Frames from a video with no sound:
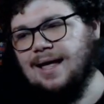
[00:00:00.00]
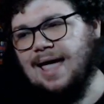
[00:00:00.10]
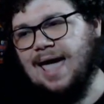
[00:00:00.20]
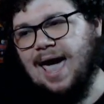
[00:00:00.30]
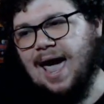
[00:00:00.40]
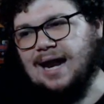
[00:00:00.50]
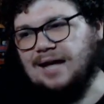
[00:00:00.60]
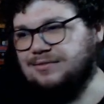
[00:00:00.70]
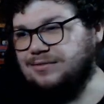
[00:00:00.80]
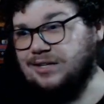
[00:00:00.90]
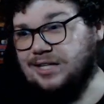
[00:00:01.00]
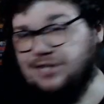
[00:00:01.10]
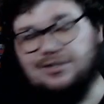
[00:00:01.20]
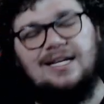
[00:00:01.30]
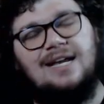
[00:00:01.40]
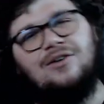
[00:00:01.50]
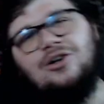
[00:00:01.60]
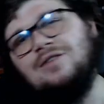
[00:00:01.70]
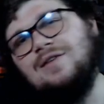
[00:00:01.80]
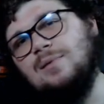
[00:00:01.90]
And I've literally never
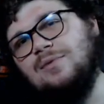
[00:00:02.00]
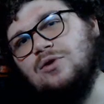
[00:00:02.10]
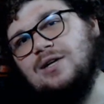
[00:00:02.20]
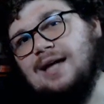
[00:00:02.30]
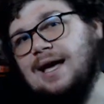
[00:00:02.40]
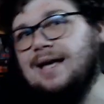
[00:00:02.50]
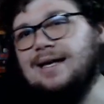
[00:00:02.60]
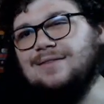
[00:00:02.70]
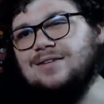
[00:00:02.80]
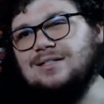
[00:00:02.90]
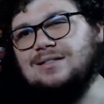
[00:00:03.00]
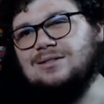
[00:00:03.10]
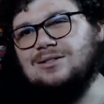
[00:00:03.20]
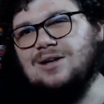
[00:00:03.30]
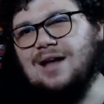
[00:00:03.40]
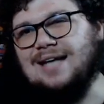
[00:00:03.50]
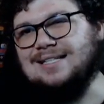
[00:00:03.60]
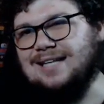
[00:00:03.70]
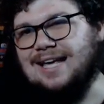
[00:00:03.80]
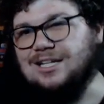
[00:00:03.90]
heard of it before today, even
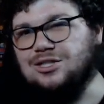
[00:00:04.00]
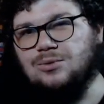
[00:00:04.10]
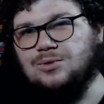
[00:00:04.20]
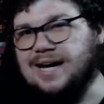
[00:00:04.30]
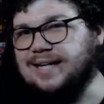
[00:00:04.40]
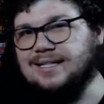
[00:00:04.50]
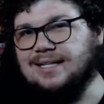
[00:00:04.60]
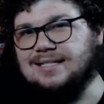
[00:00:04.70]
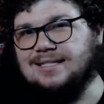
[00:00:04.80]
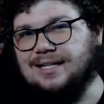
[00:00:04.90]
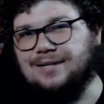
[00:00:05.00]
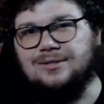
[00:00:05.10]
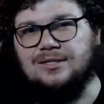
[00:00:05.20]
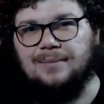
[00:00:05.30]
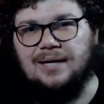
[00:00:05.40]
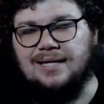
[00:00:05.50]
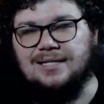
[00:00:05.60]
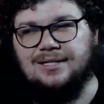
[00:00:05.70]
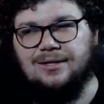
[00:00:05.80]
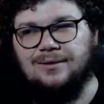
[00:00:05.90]
as into Daniel X as I used to be,
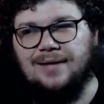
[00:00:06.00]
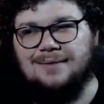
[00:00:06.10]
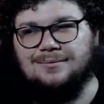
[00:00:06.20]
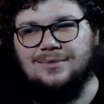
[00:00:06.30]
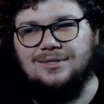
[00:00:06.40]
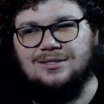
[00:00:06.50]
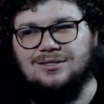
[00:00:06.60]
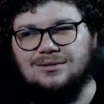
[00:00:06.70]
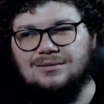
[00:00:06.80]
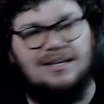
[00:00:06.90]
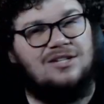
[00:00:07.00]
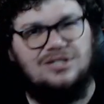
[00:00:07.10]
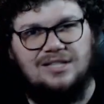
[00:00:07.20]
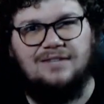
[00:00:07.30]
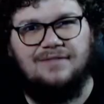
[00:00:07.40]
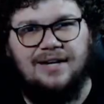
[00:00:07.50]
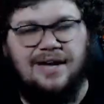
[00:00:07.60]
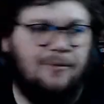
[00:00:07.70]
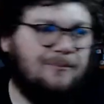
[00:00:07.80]
so that was interesting to find out.